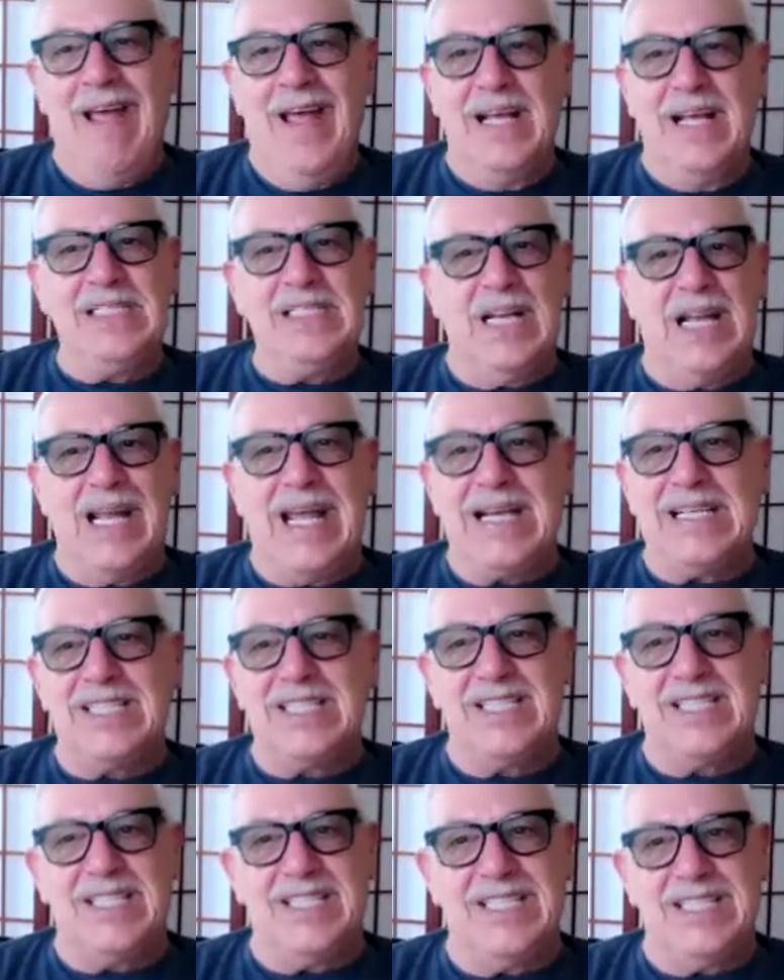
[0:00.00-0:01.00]
it's a
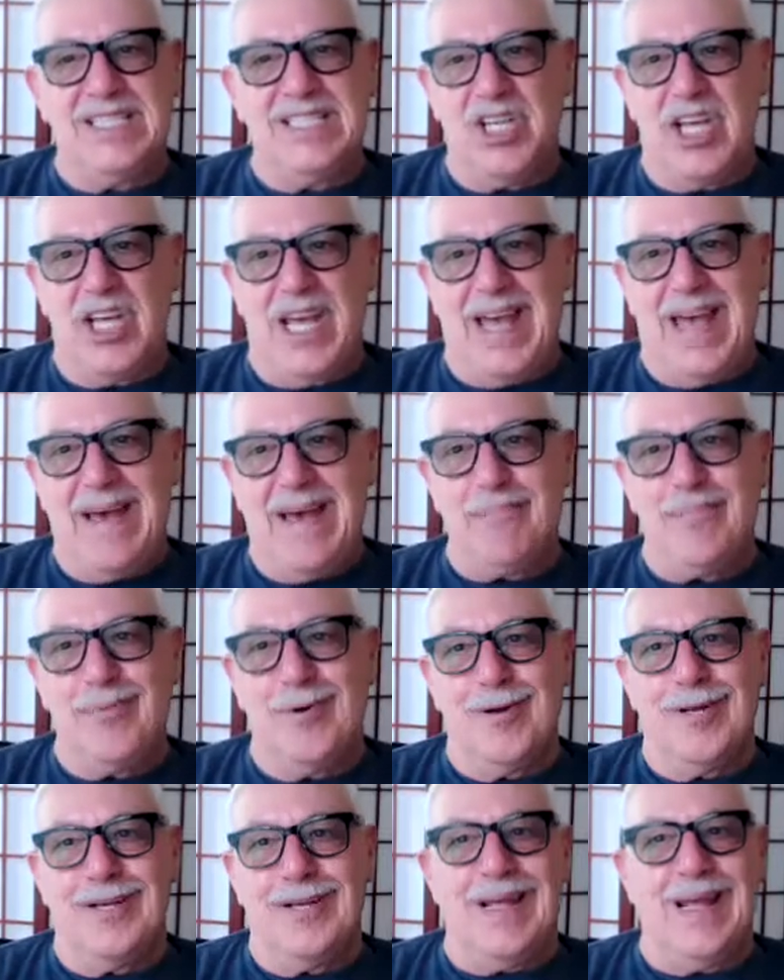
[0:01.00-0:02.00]
last ditch
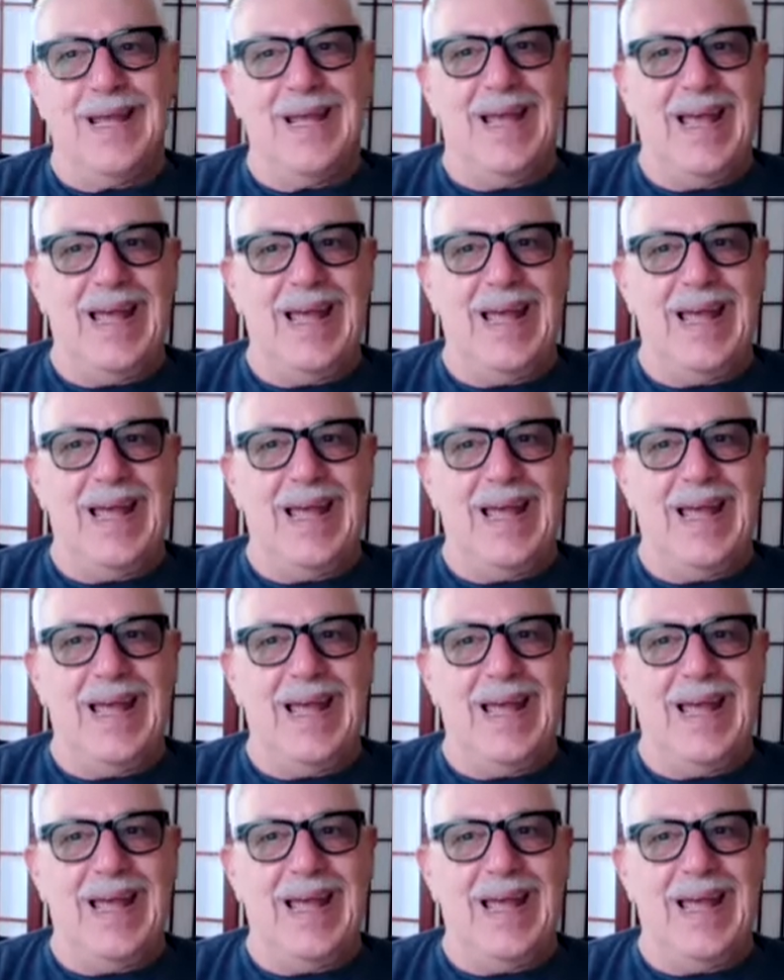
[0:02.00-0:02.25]
effort